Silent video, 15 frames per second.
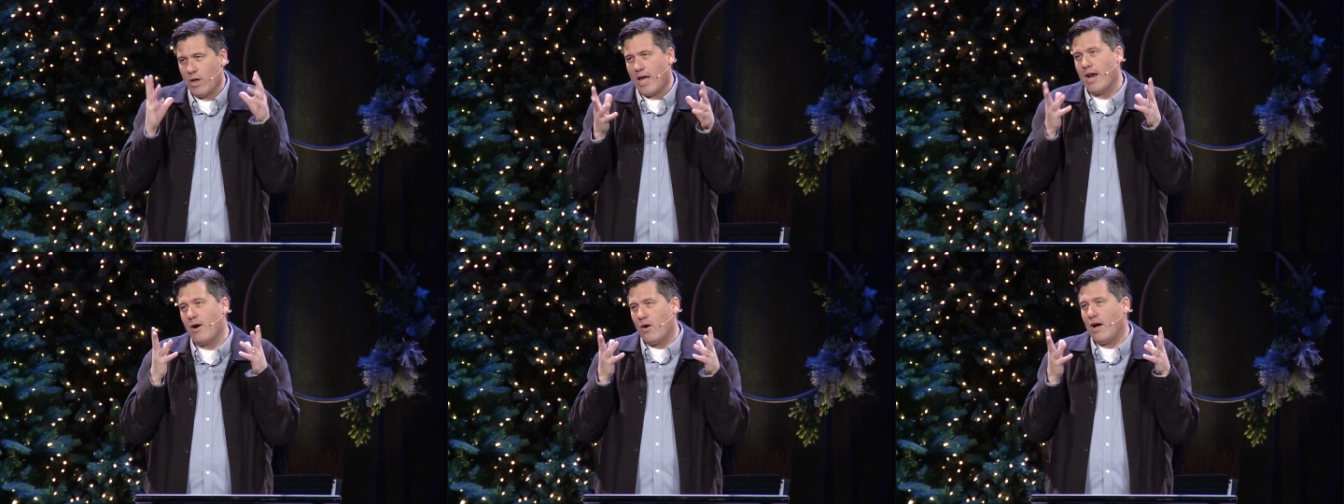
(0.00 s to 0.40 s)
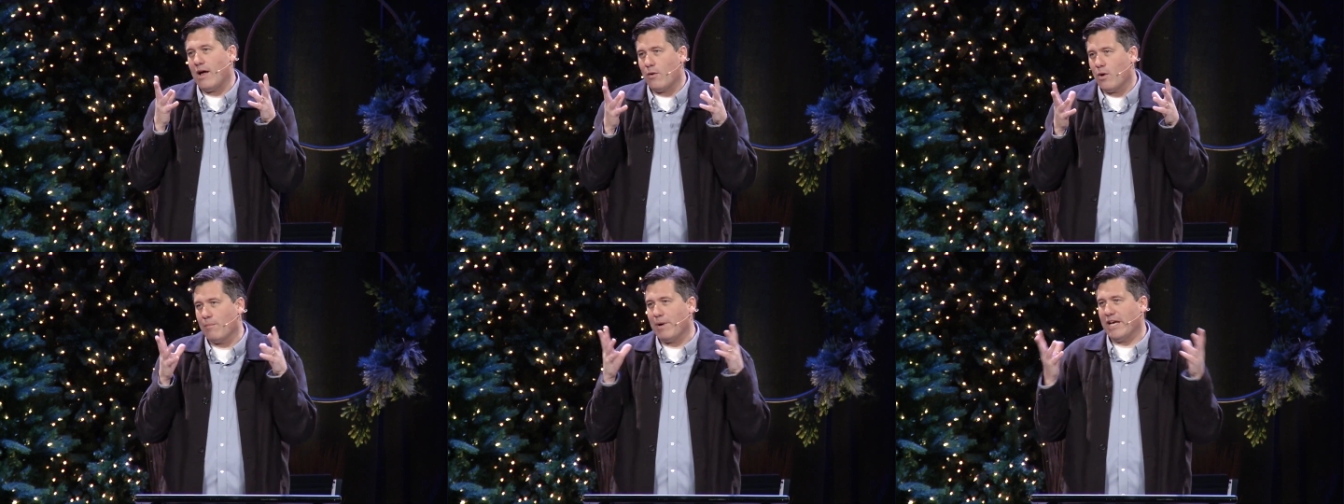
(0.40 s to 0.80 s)
well i don't, I
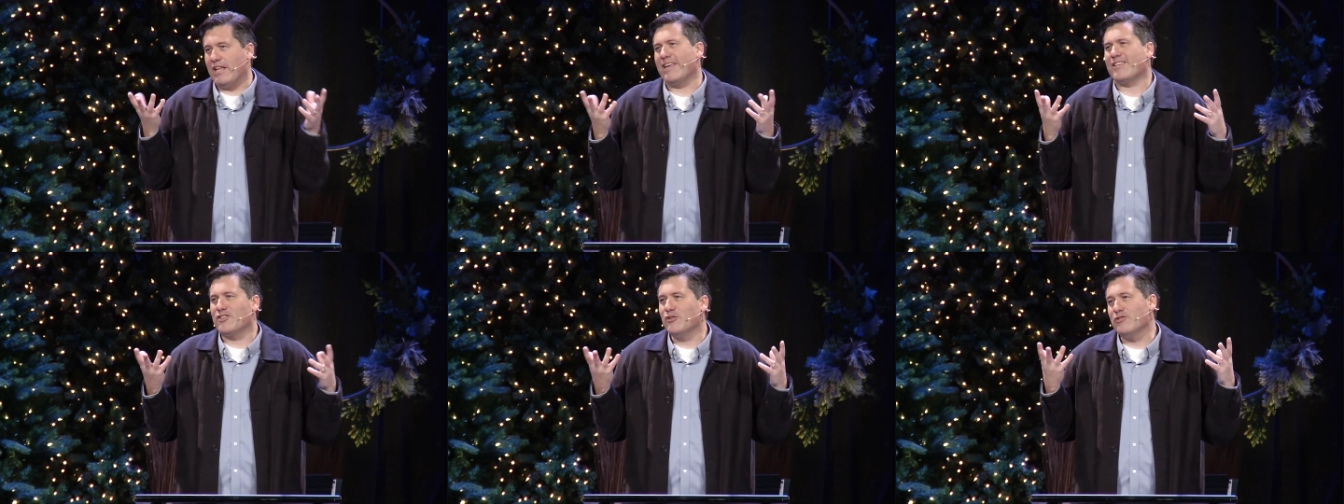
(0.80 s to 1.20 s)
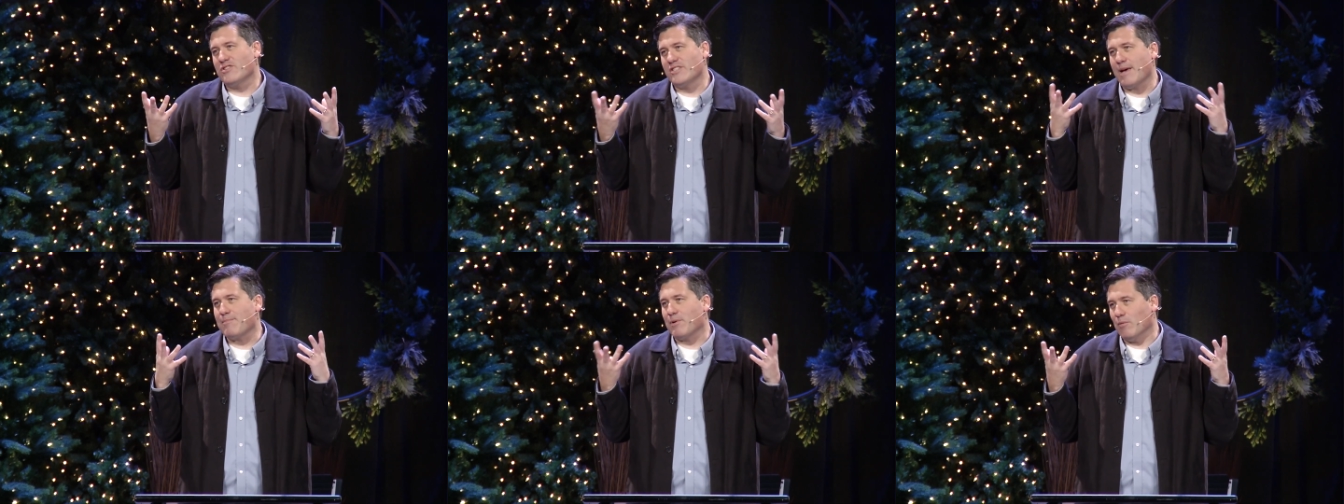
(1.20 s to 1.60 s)
don't want to buy like two
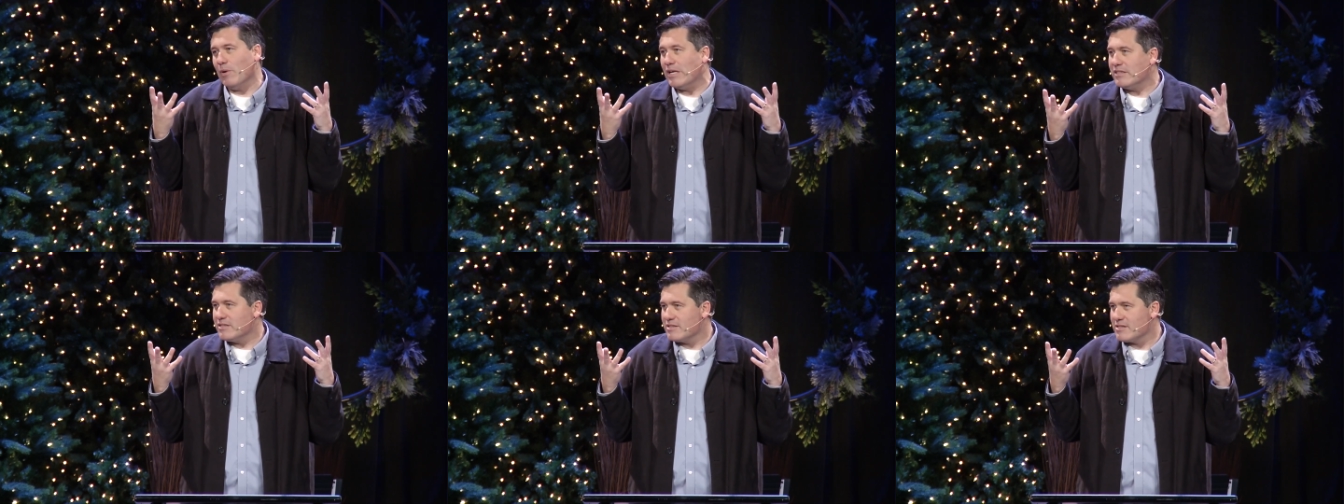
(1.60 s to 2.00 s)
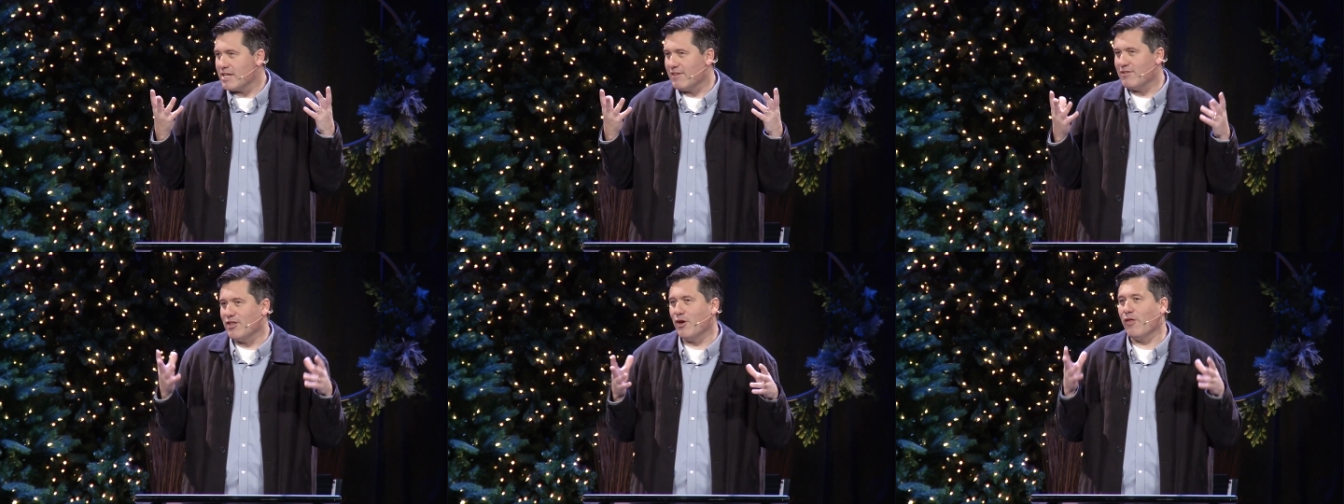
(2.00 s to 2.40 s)
separate ones
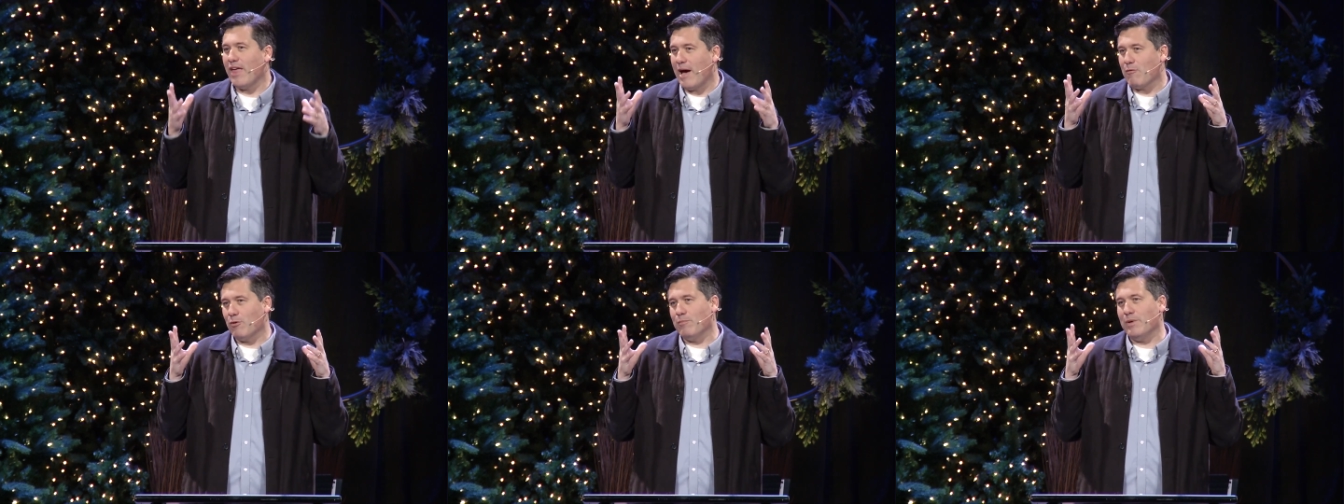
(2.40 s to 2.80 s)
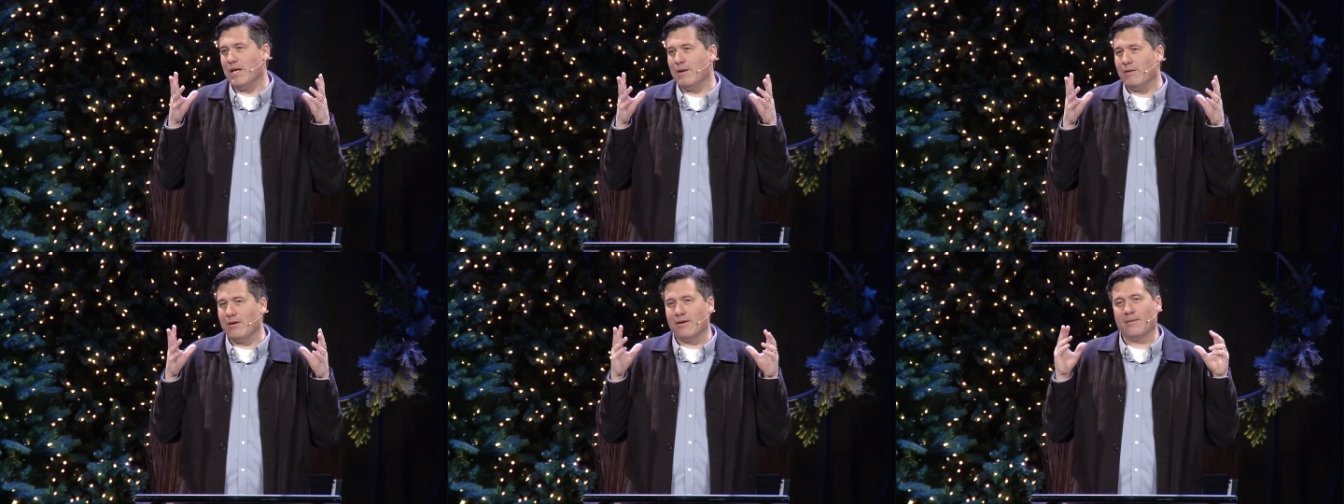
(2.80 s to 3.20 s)
even though that would
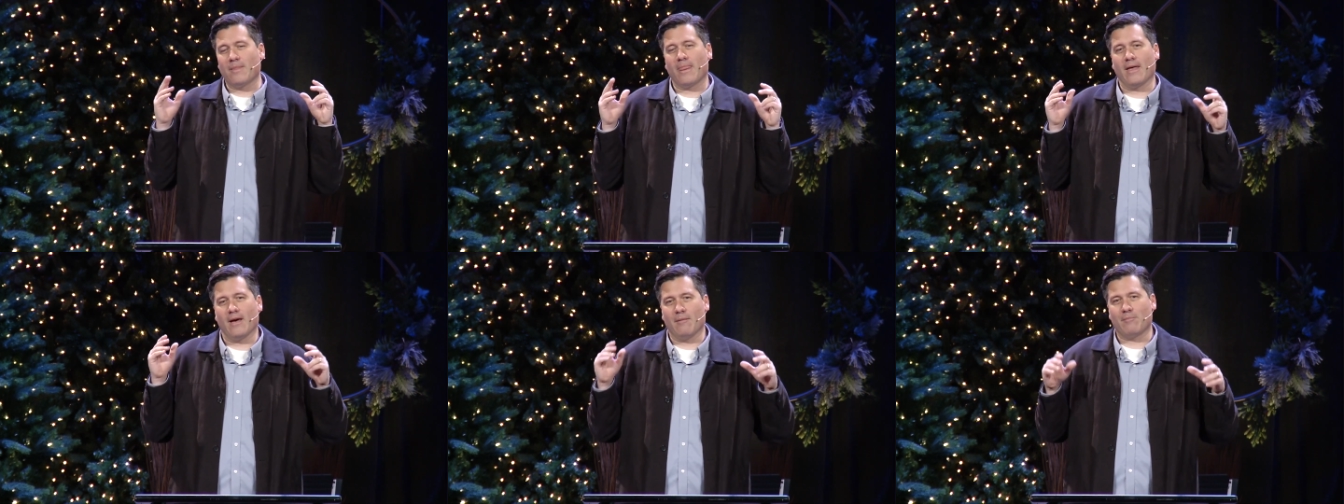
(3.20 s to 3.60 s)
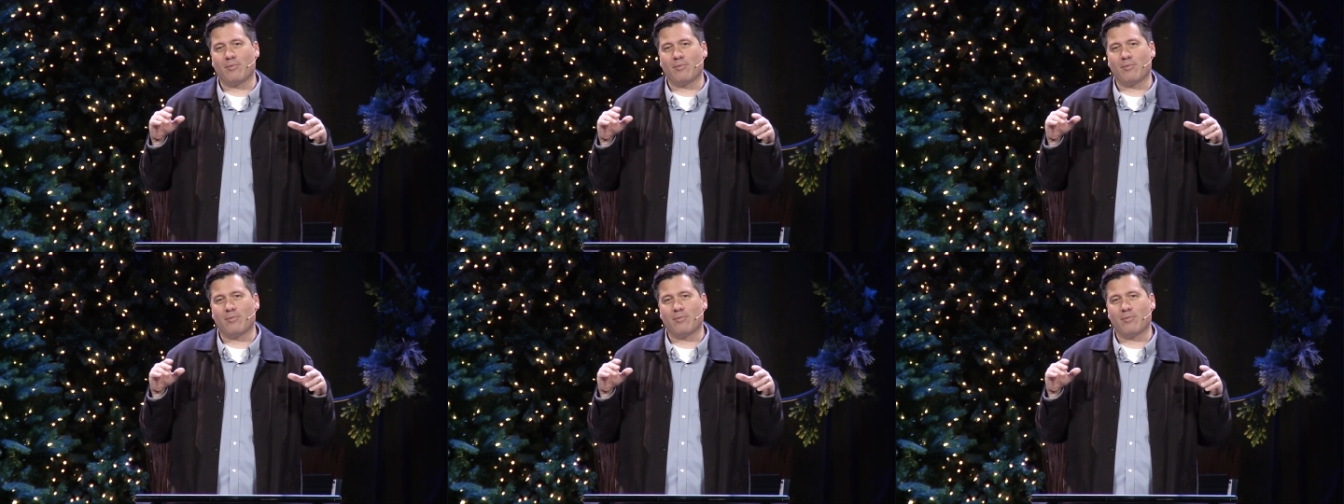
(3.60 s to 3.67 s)
be uh,